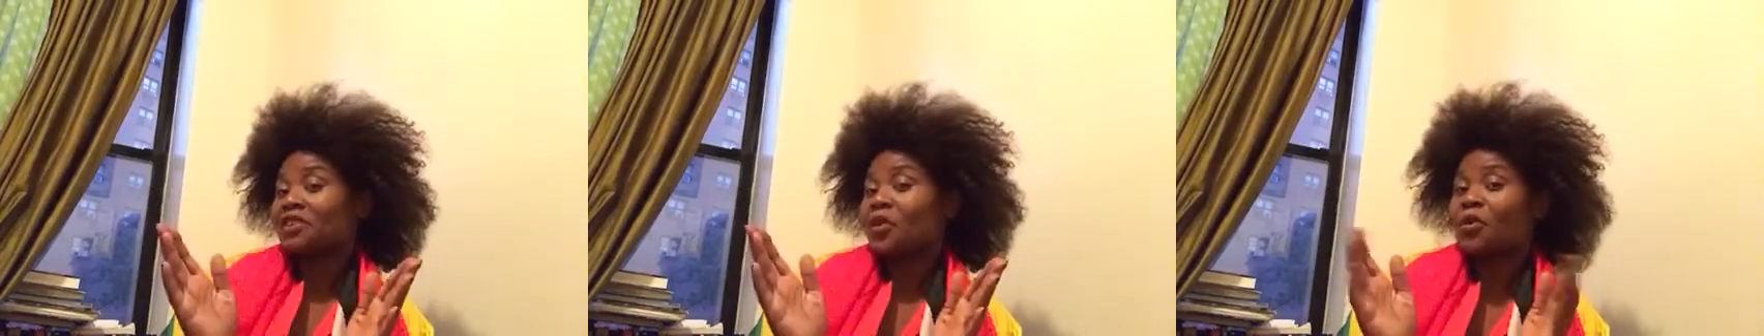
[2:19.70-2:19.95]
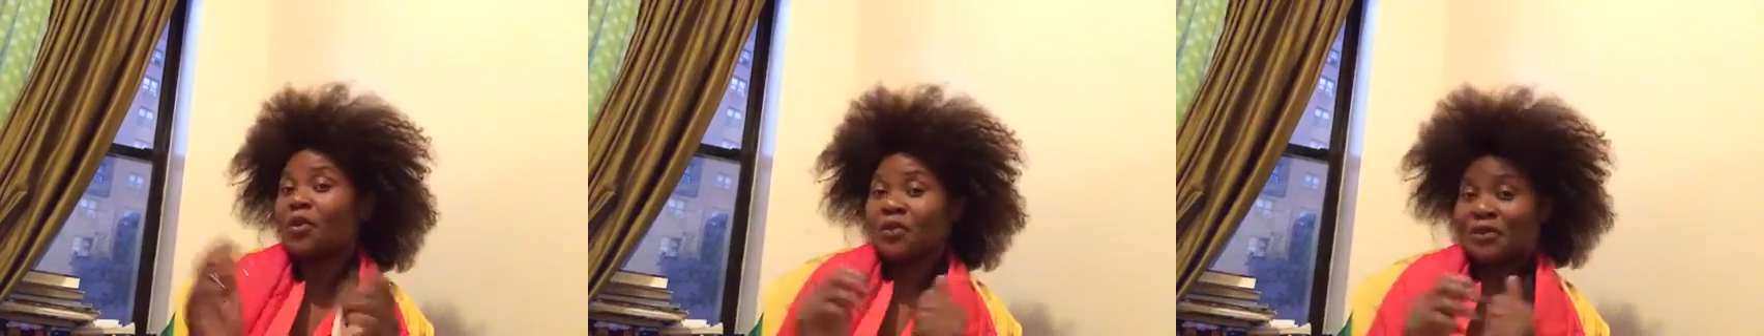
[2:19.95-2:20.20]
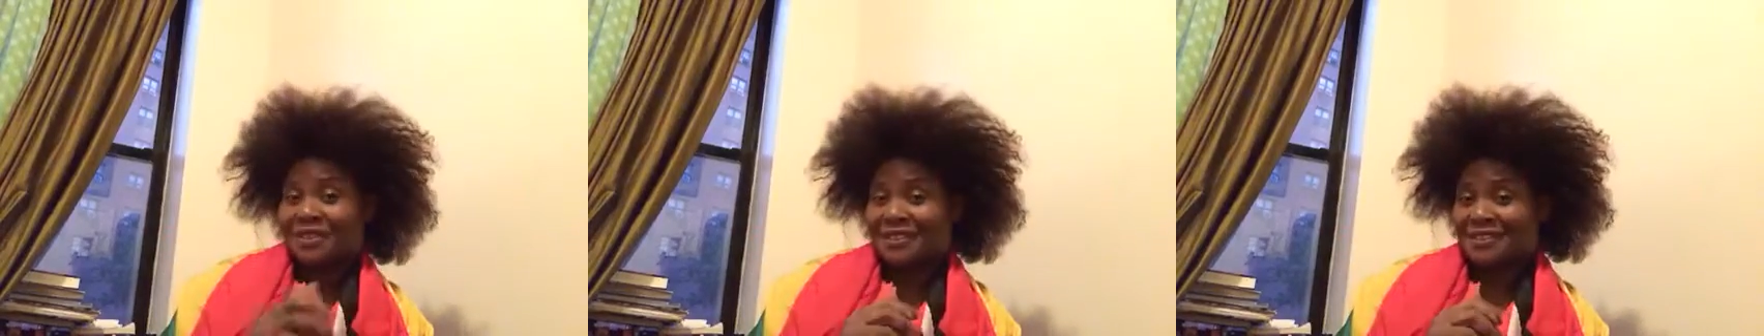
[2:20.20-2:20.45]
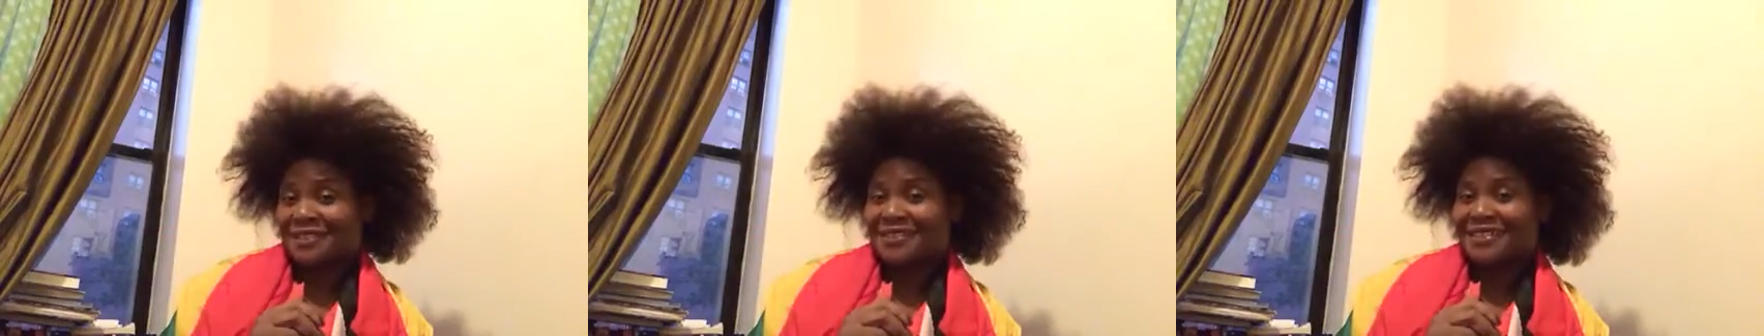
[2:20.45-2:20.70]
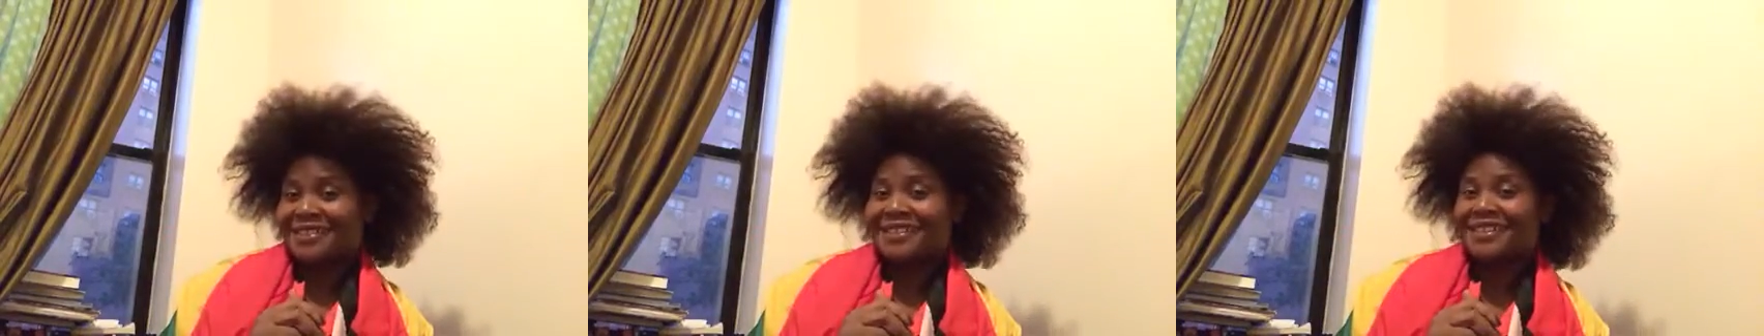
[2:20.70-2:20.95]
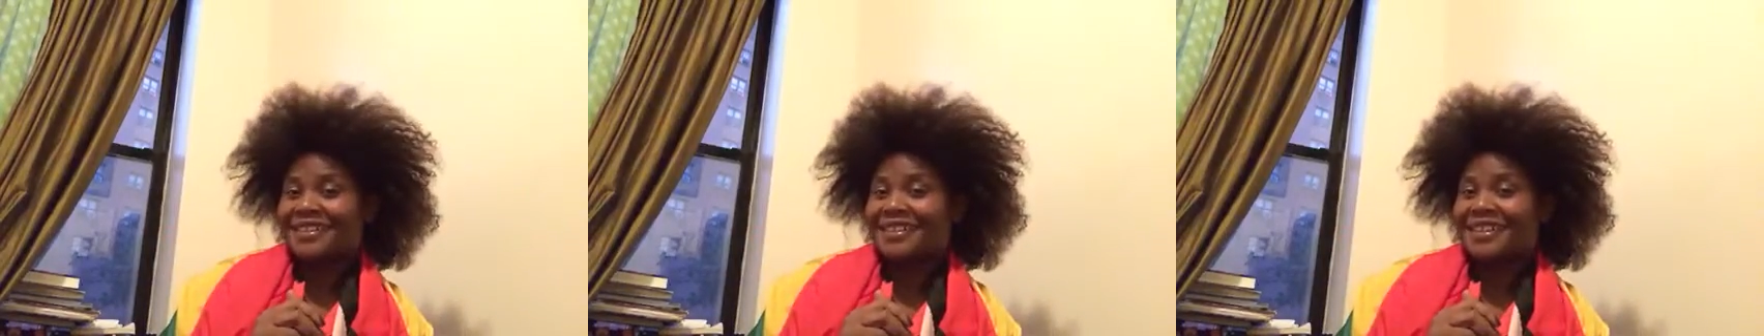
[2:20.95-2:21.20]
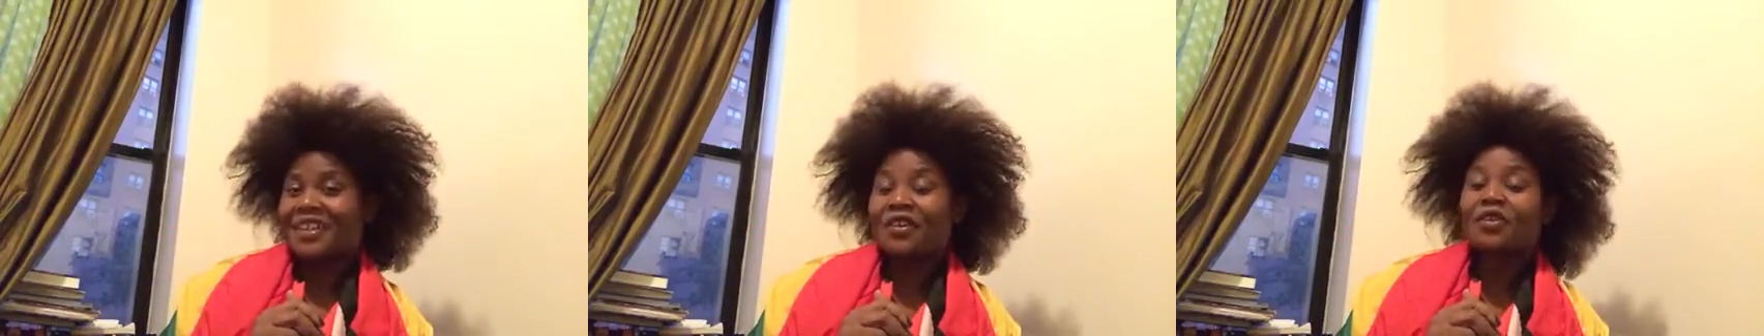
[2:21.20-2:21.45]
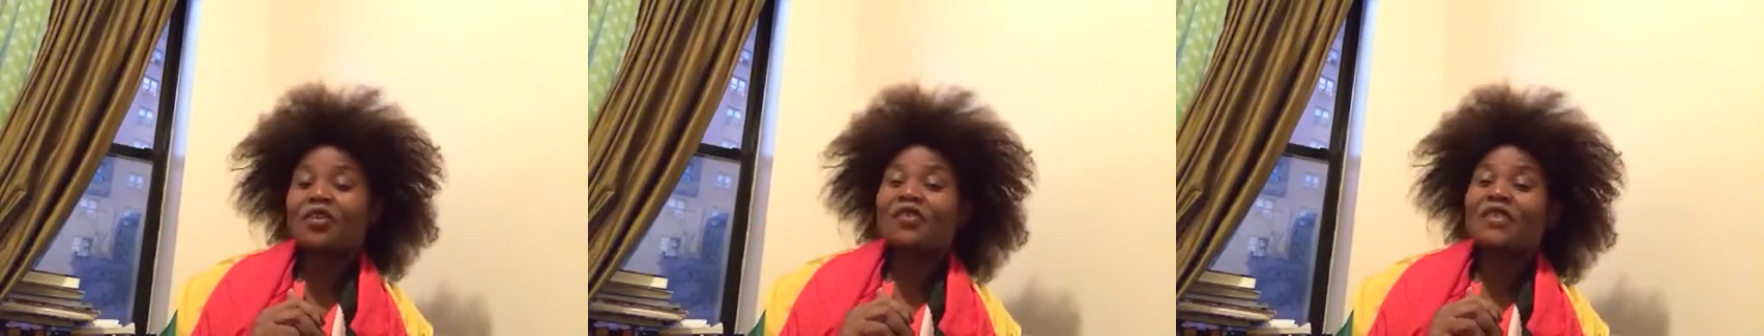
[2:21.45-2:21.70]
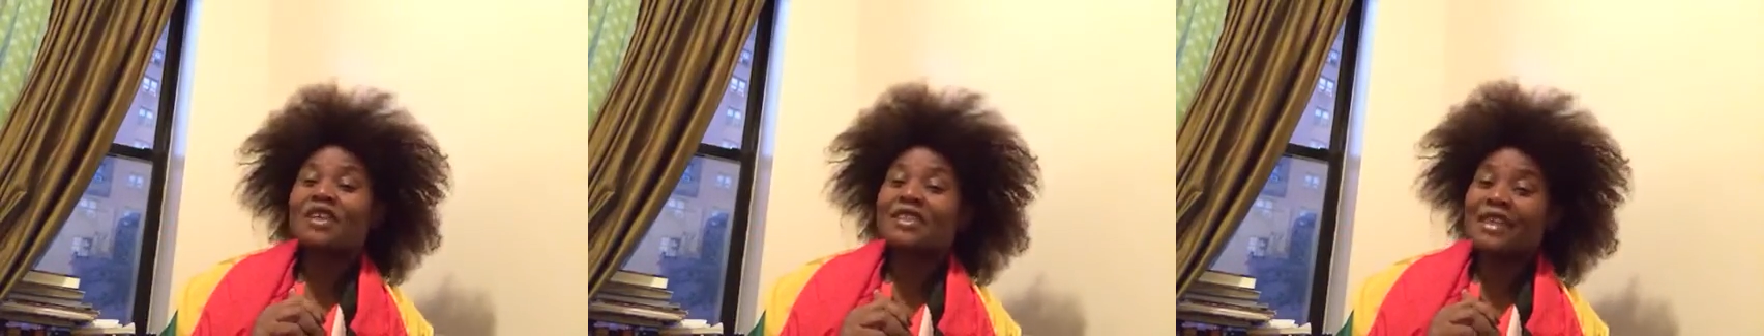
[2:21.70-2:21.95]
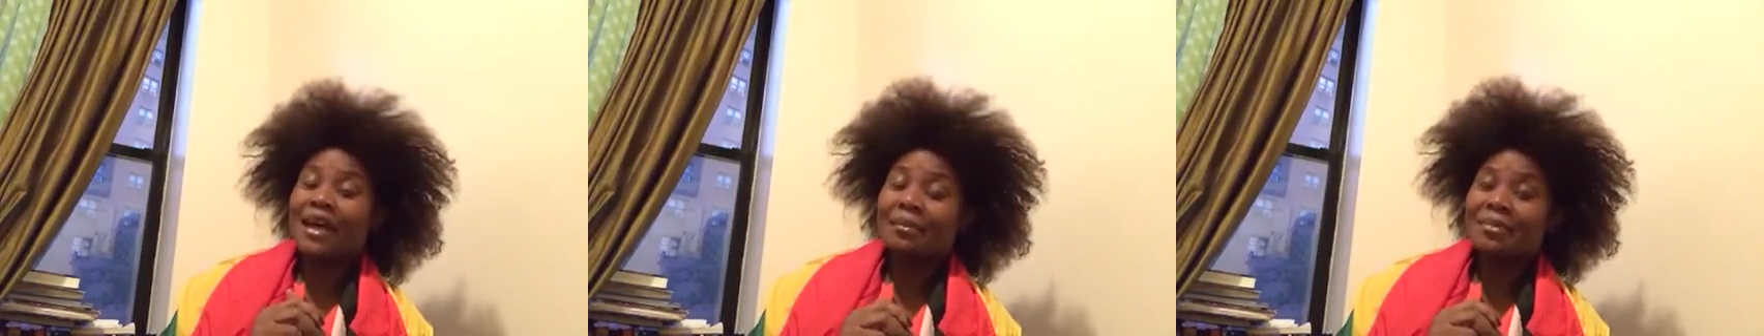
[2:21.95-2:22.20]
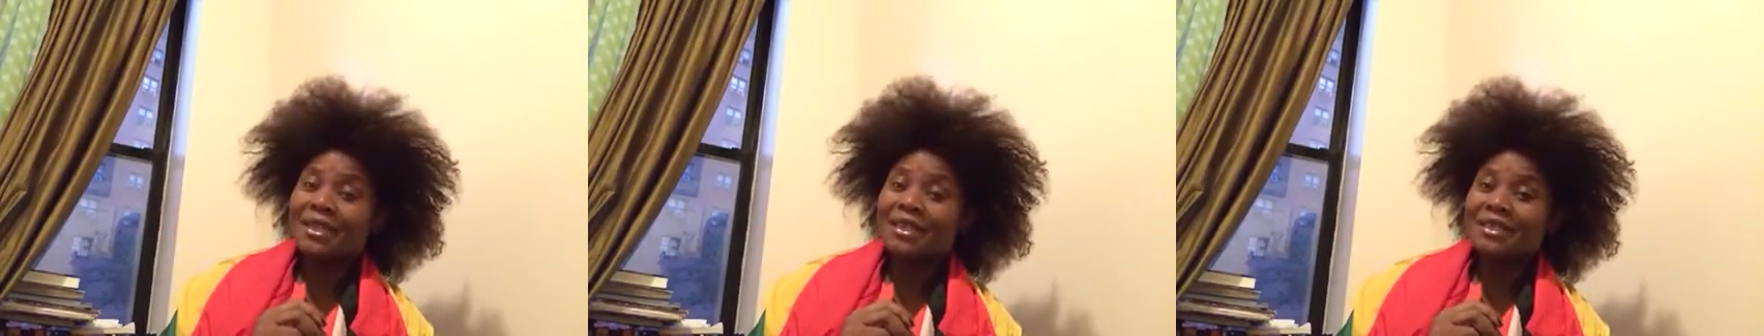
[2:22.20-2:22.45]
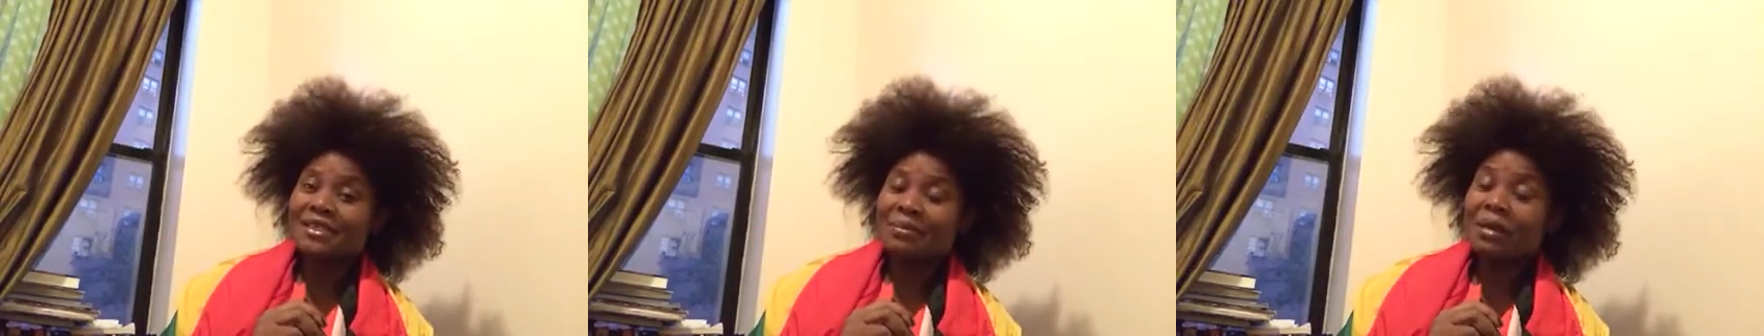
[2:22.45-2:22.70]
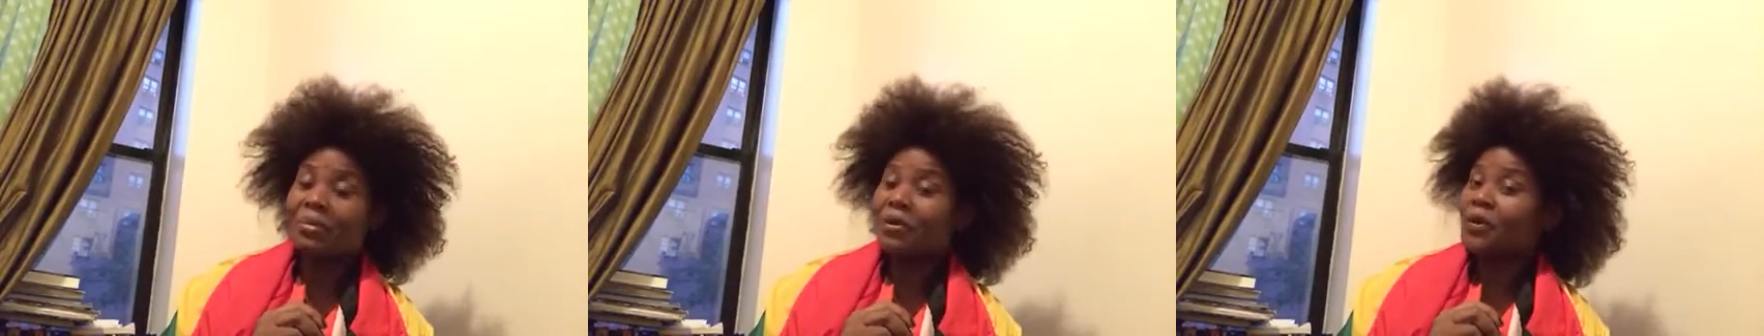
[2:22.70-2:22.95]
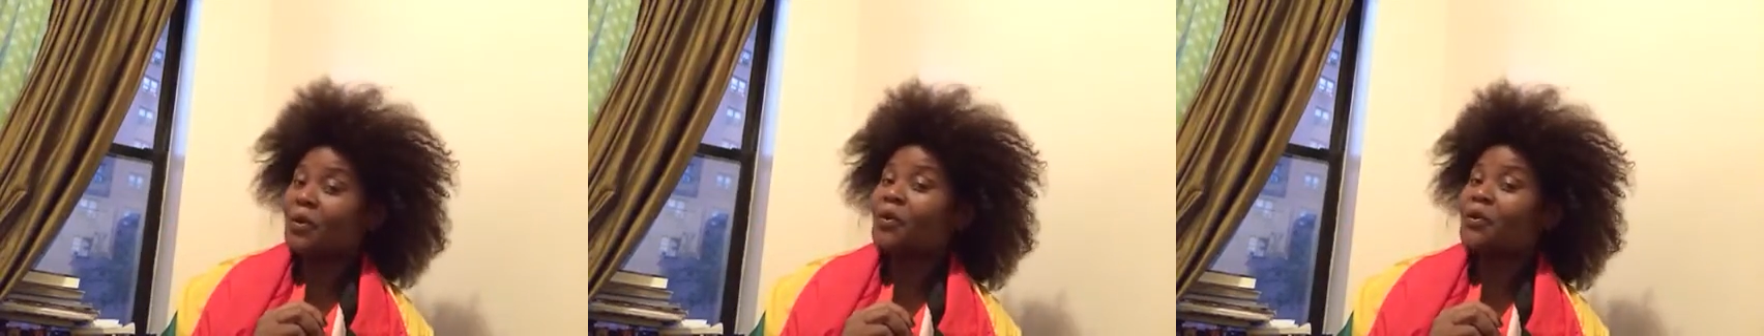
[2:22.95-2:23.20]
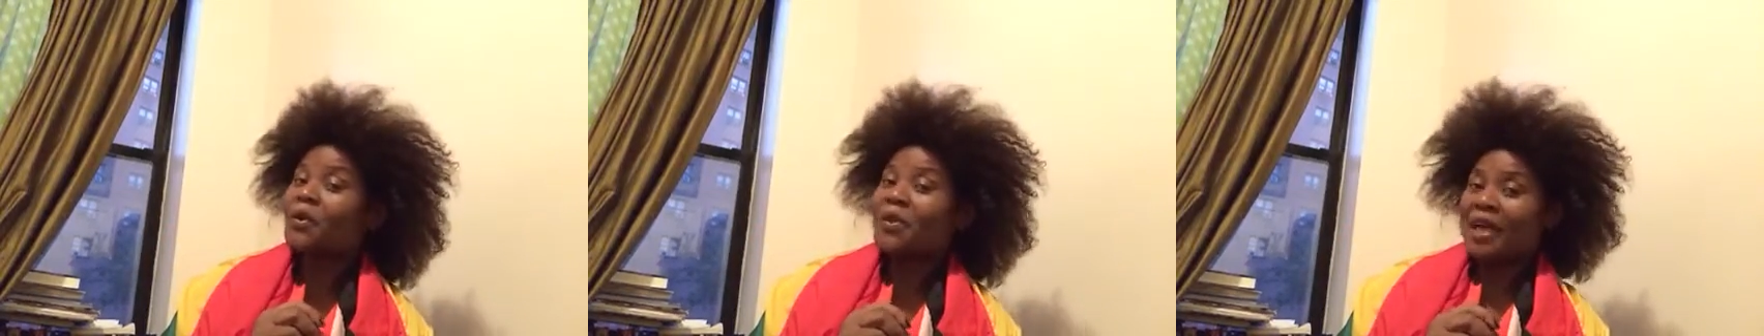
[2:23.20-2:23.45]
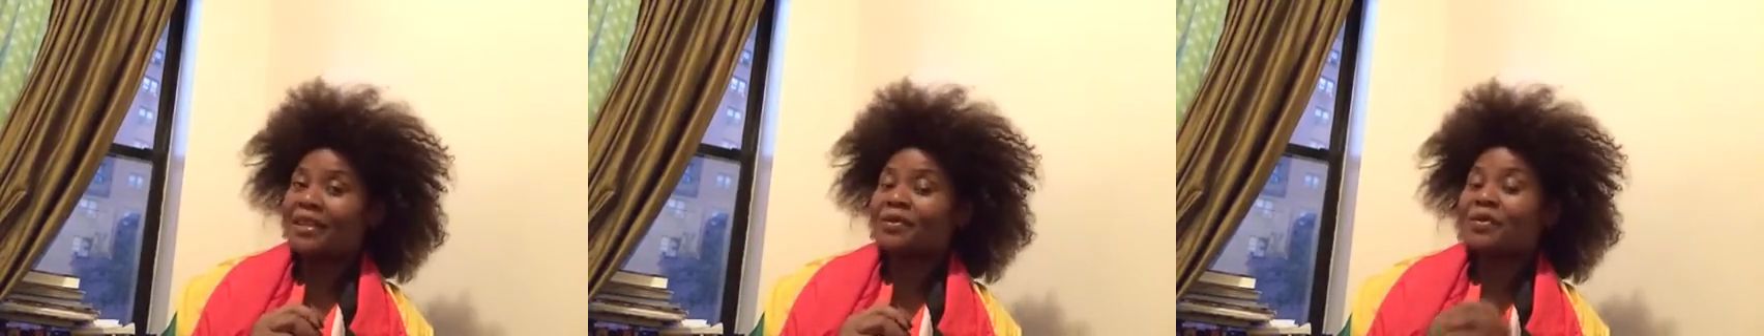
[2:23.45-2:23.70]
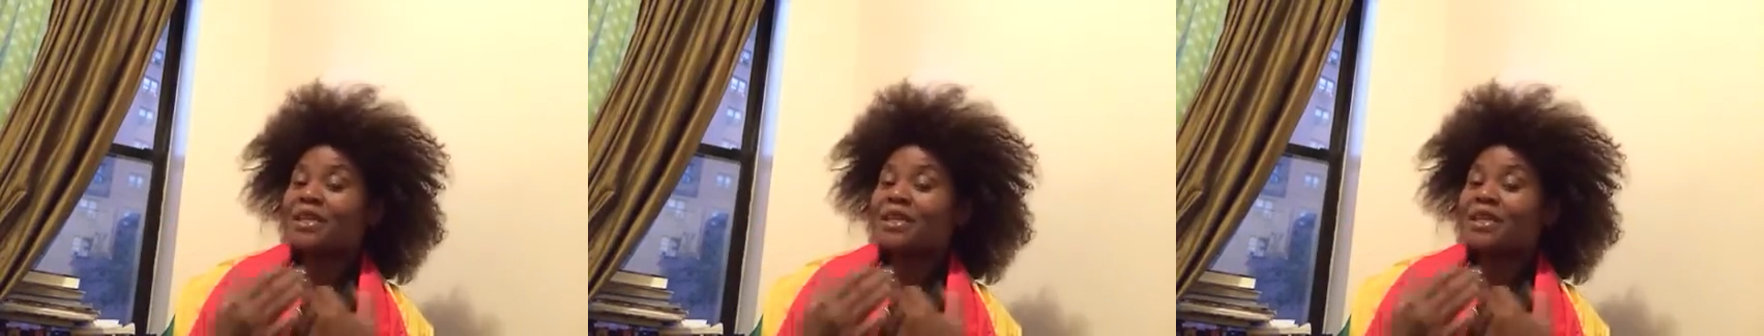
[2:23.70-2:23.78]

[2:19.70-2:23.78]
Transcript: Who knows? A lot of things are happening in Zimbabwe. We all know that.